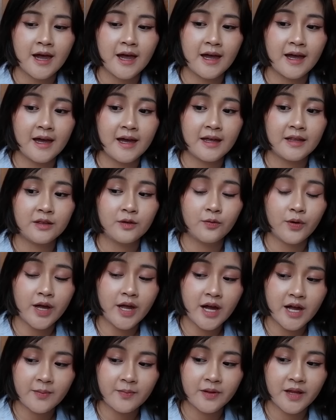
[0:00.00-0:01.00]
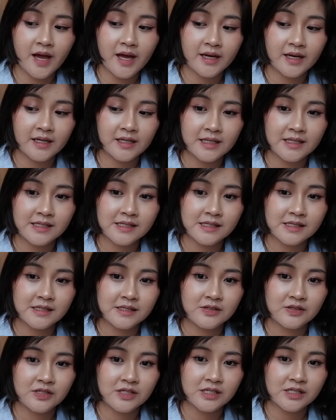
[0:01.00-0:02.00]
and the way I plan it
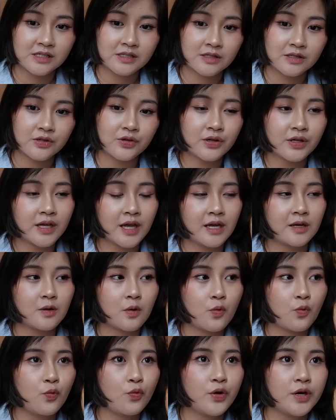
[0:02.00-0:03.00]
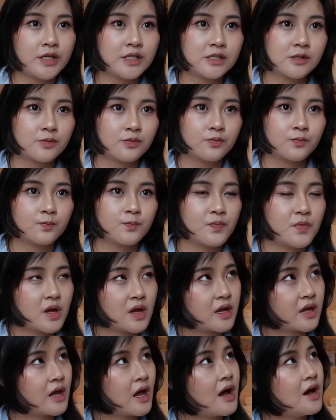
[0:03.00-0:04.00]
is to just look at which
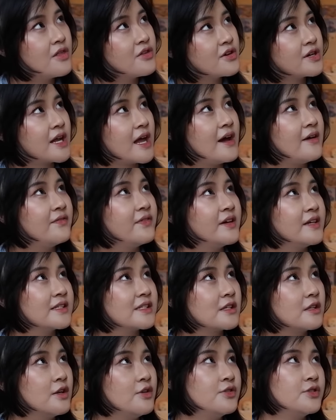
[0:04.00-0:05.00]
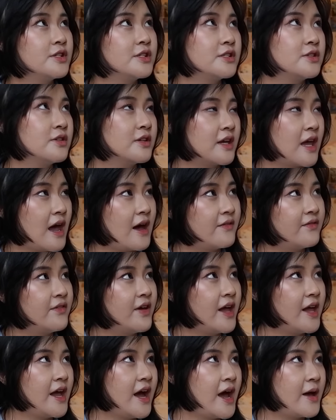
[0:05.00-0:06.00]
other cafe is closest to the
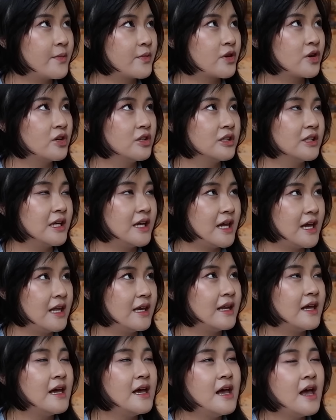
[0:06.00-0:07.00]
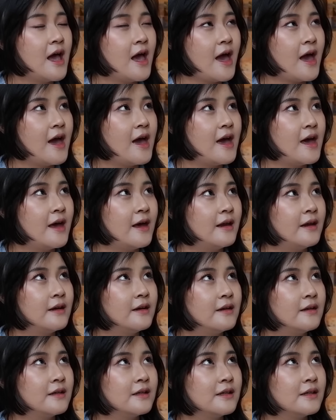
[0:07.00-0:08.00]
cafe I'm currently in.
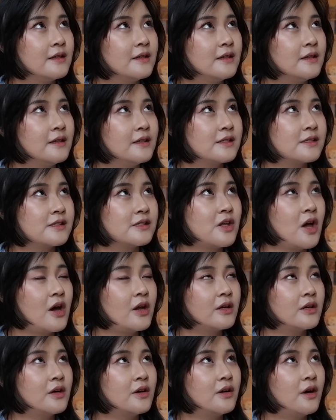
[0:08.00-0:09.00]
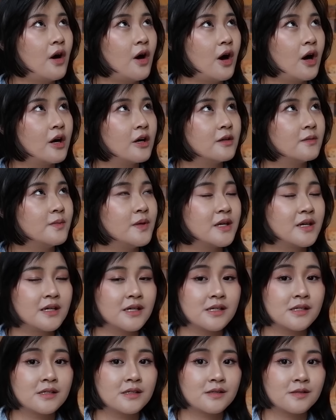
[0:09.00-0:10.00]
And it's not hard
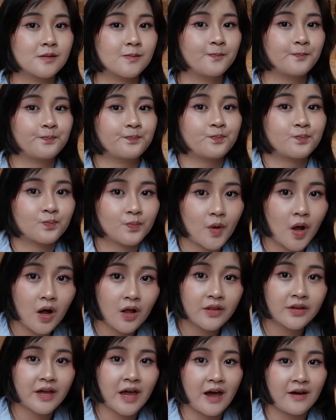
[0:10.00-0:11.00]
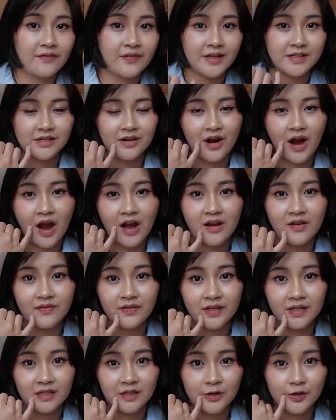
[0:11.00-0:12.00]
because all the cafes are kind
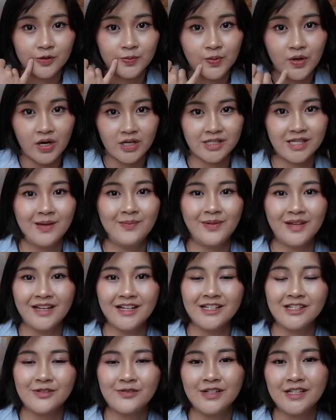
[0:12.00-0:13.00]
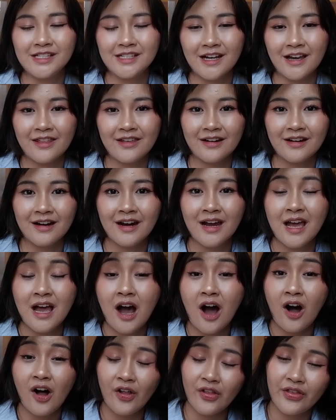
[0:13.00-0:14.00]
of in close proximity to each other,
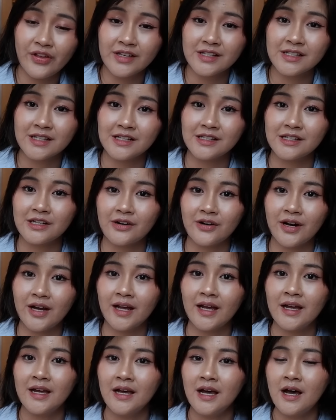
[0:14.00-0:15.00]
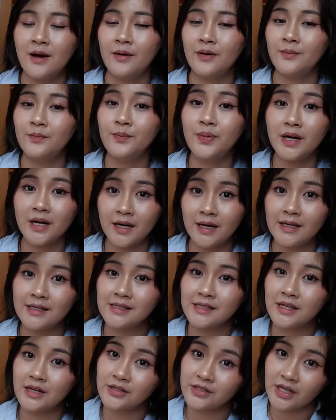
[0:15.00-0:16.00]
all things considering,
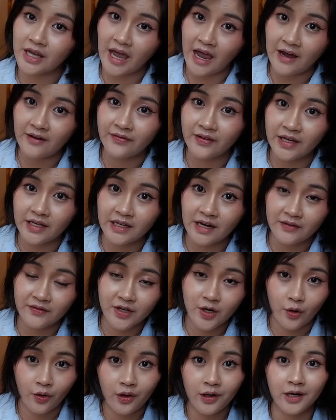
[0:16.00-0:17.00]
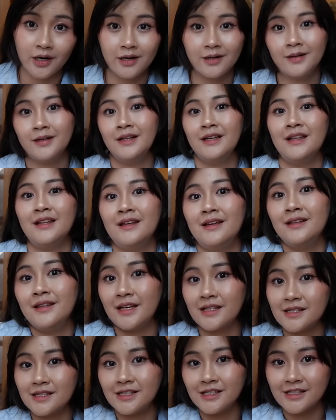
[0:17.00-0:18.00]
because there's a cafe in every corner.
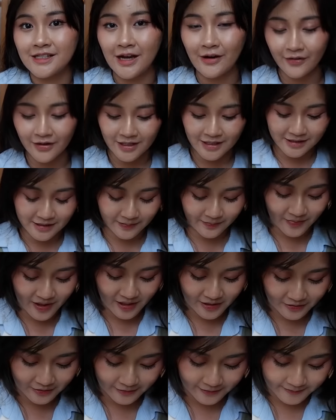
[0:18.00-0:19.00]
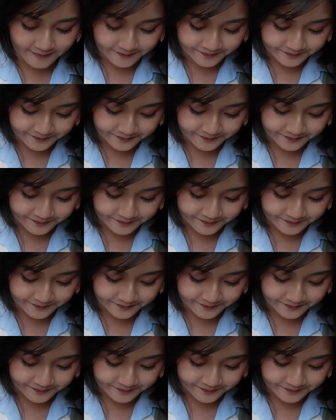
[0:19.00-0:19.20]
That's just how it is in Bandung.